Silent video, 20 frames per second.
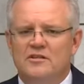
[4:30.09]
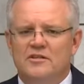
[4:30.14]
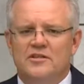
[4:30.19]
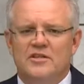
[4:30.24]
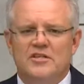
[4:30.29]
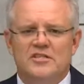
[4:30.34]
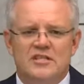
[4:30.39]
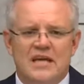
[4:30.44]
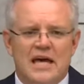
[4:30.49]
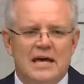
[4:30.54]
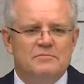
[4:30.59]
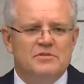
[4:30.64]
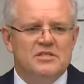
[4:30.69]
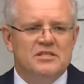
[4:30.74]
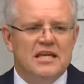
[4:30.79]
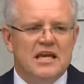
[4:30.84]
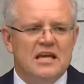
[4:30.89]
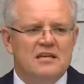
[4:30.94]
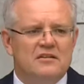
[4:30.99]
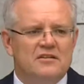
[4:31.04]
to the same
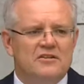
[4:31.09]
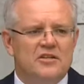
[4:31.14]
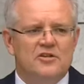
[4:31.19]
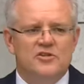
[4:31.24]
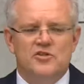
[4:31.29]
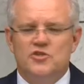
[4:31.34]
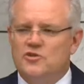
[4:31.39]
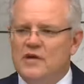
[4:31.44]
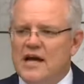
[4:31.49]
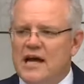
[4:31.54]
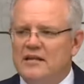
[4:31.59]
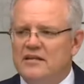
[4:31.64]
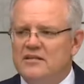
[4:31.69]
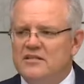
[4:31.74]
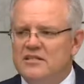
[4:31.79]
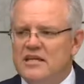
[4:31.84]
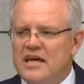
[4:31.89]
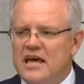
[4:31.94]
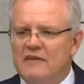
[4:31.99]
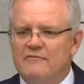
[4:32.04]
standard that
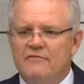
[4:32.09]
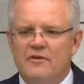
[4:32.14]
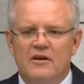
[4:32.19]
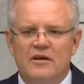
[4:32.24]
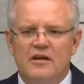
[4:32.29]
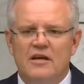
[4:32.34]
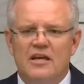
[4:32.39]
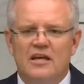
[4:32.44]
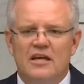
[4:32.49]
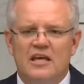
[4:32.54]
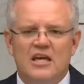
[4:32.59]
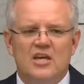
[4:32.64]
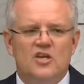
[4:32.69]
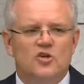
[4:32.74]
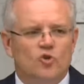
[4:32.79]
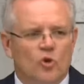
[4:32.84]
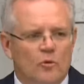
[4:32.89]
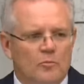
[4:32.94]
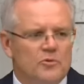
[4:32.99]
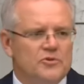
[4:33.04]
Australians have
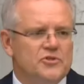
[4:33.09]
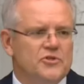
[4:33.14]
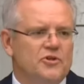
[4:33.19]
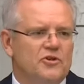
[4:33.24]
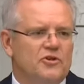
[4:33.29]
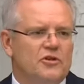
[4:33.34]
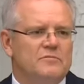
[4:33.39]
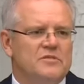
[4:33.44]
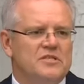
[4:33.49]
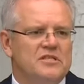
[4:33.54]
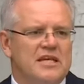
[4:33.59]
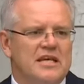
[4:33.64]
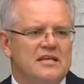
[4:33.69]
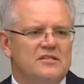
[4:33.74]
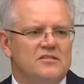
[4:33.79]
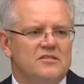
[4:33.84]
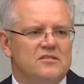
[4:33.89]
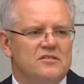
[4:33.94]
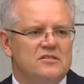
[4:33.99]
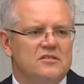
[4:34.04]
in normal
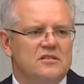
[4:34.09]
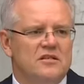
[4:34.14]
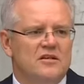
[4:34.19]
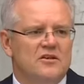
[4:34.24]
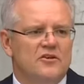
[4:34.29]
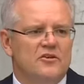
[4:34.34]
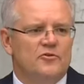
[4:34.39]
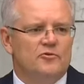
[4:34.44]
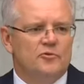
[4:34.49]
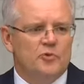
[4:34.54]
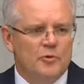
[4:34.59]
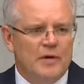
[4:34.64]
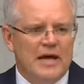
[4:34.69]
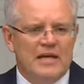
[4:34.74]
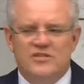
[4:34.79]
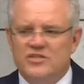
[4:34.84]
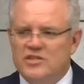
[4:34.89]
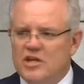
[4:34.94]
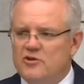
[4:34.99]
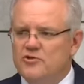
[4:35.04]
circumstances through
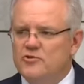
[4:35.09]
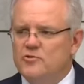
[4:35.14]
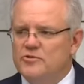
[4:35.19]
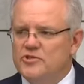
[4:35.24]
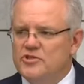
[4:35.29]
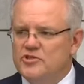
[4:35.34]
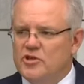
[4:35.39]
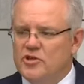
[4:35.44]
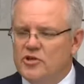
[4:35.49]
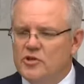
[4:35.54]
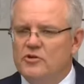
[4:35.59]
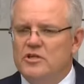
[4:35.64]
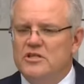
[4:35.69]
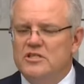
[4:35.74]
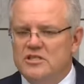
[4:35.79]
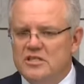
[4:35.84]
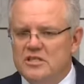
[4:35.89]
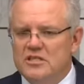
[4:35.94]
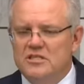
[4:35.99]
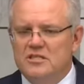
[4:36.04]
our social
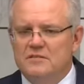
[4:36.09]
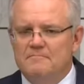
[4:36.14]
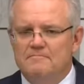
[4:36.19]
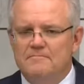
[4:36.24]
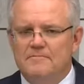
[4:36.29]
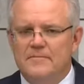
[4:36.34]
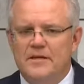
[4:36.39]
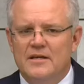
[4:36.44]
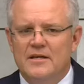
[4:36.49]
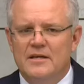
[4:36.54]
security system.